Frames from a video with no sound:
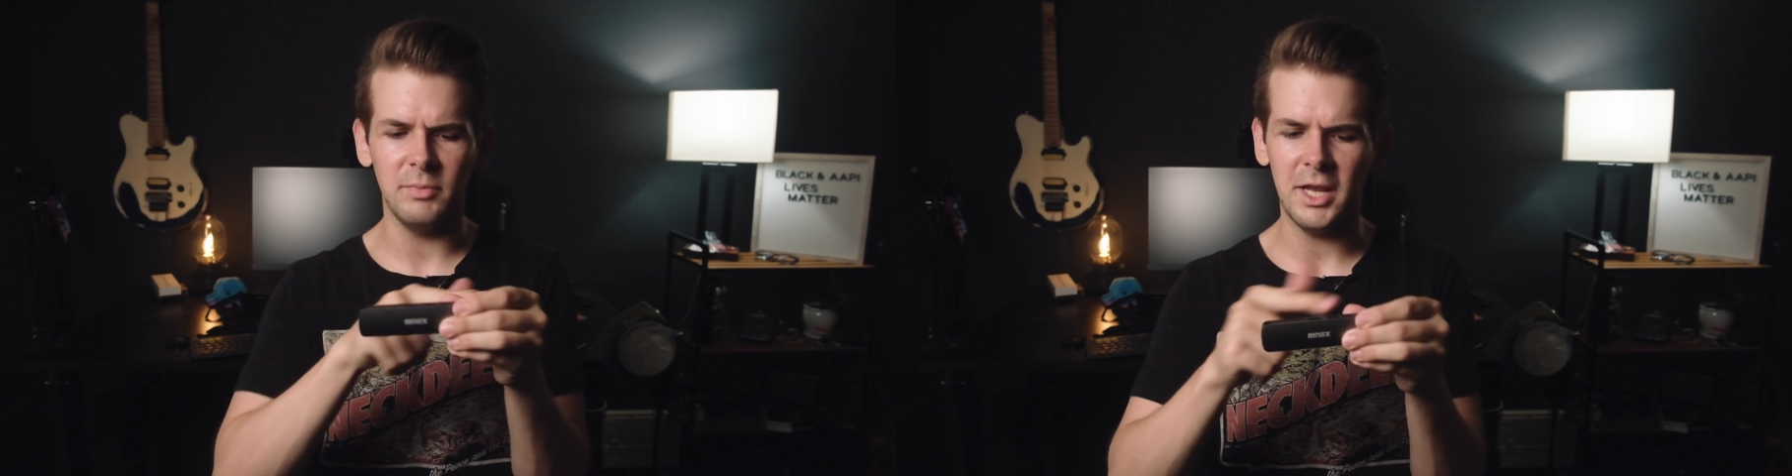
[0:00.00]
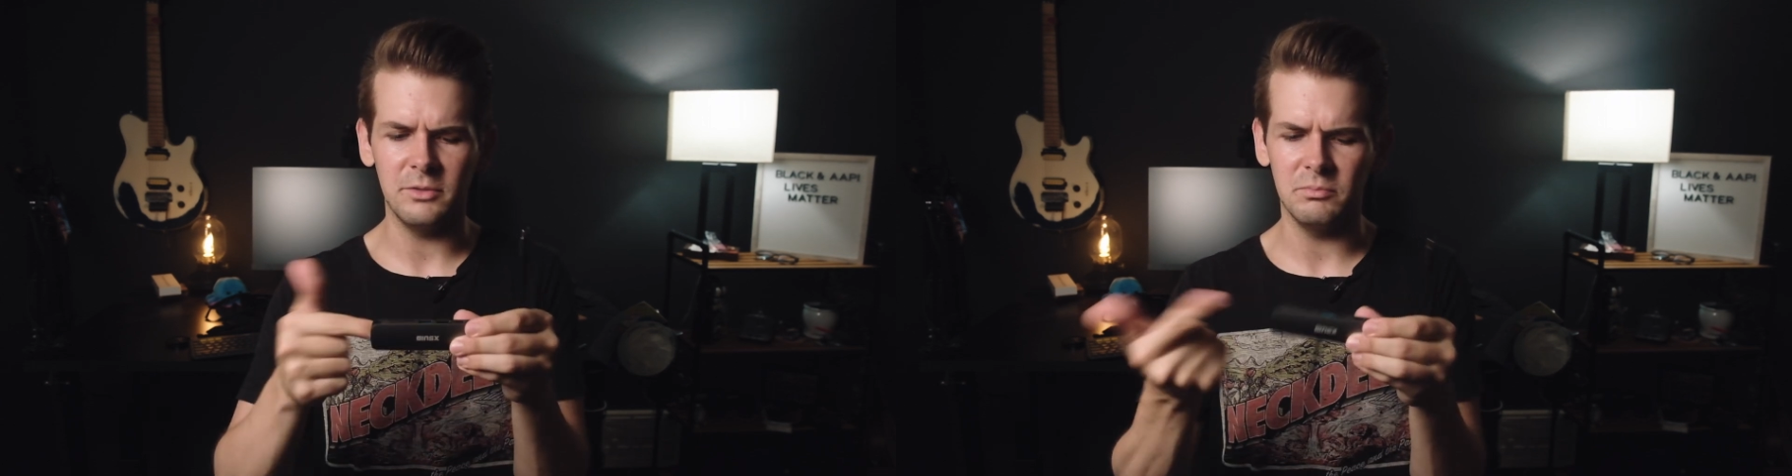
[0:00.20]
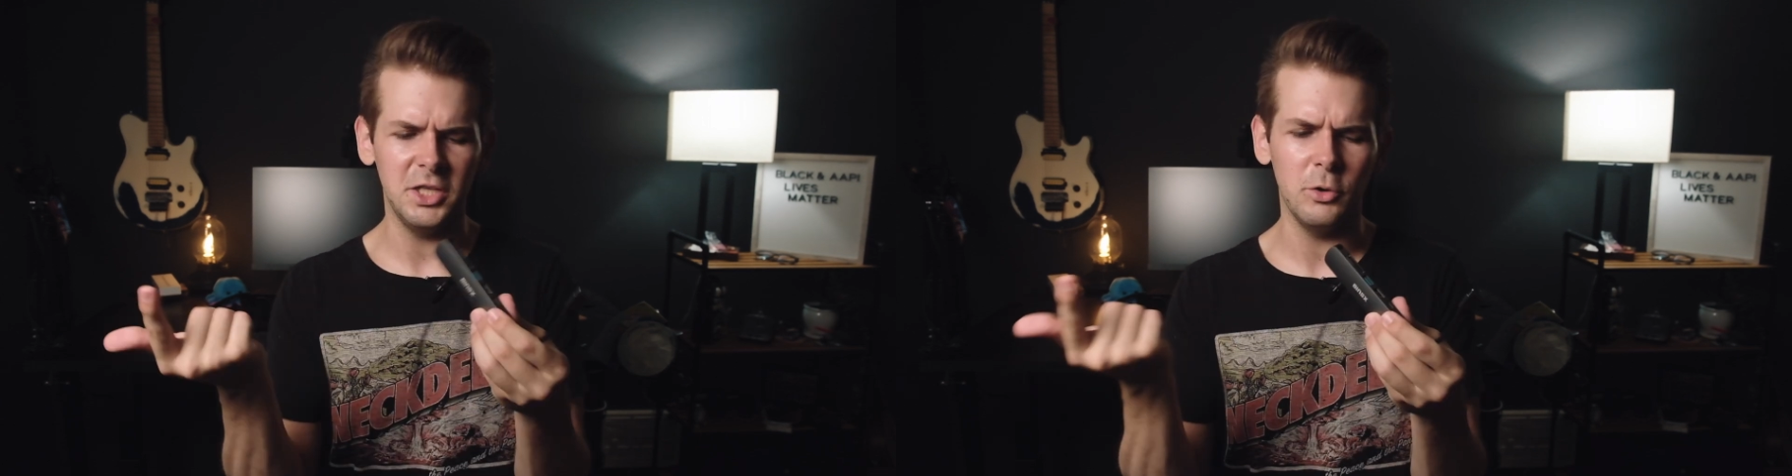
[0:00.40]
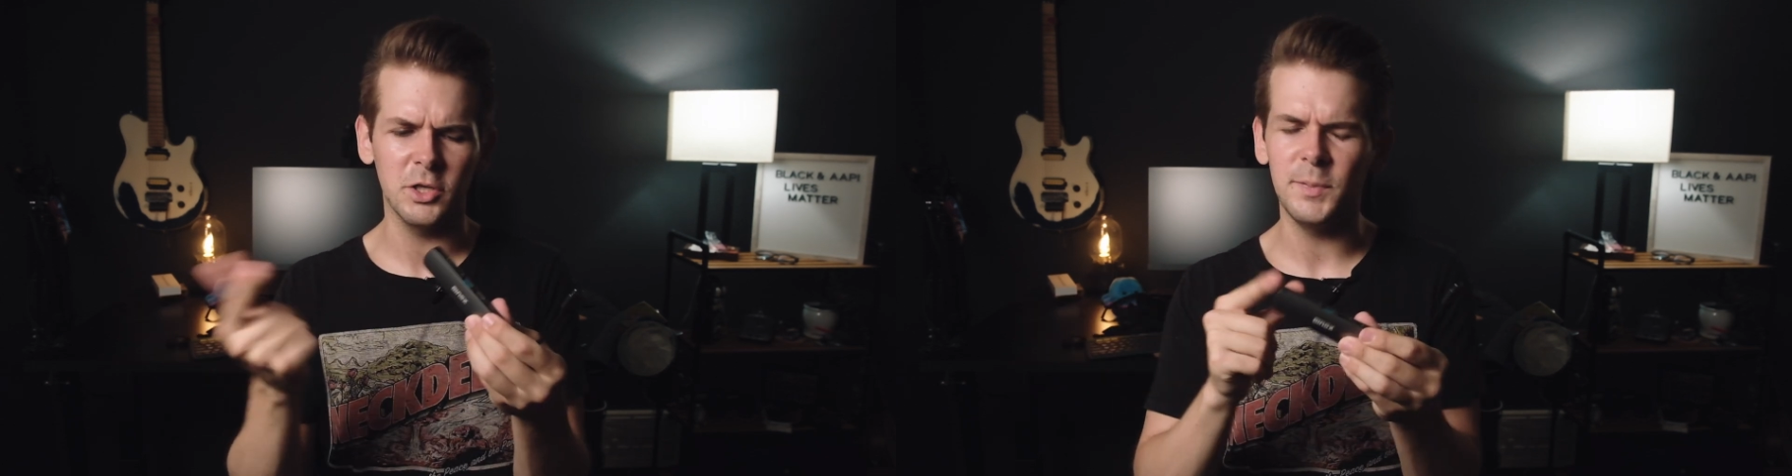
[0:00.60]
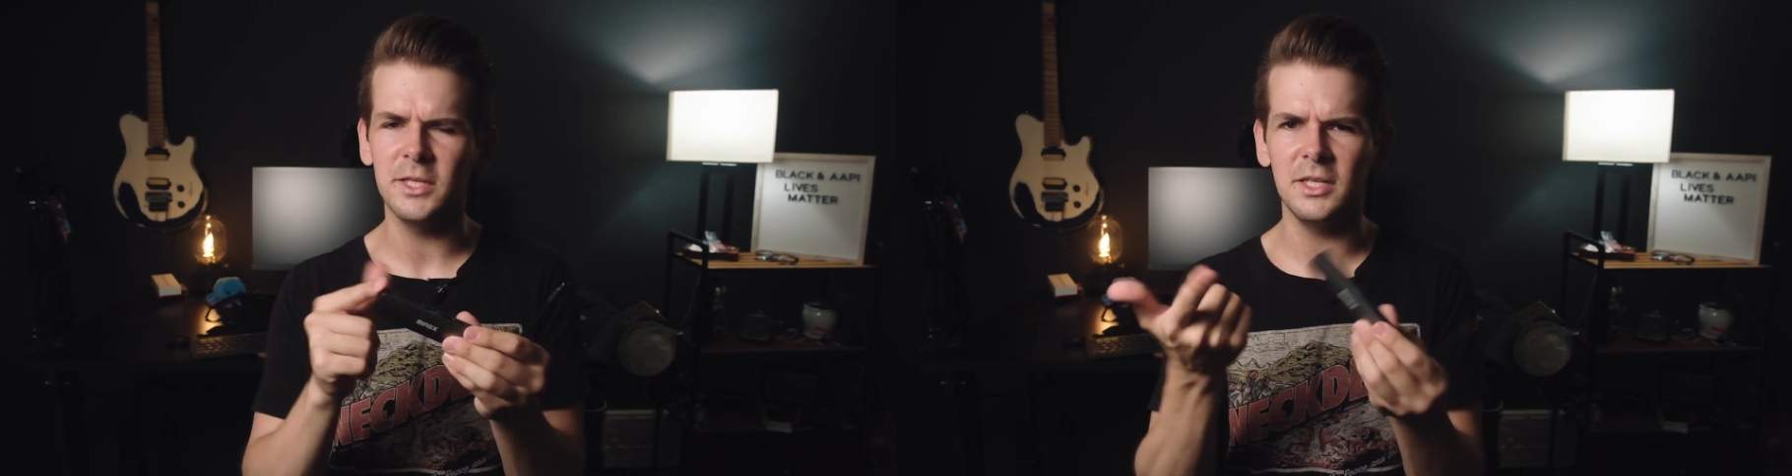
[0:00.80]

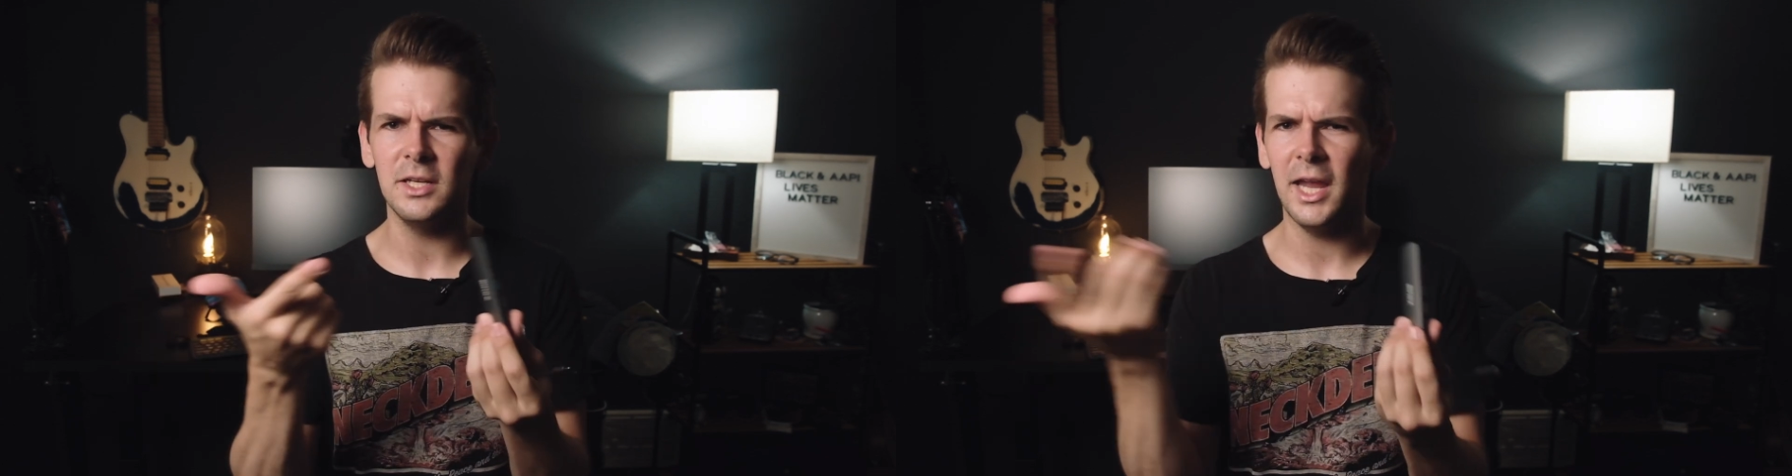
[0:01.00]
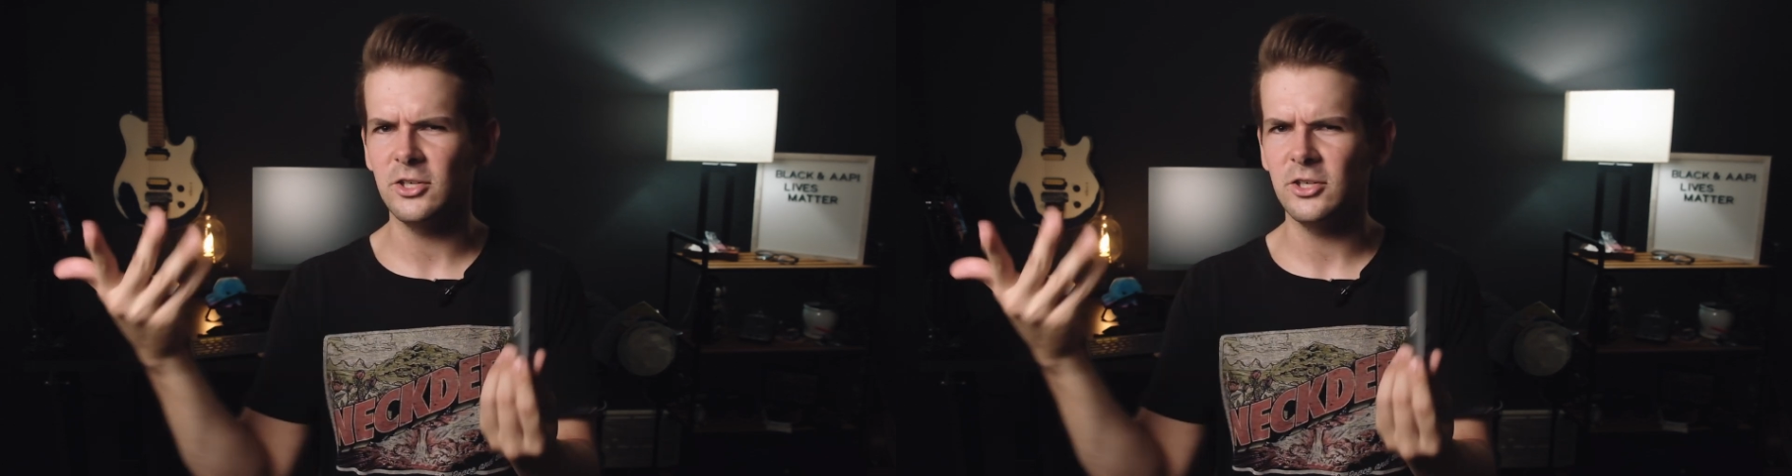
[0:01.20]
USB-C,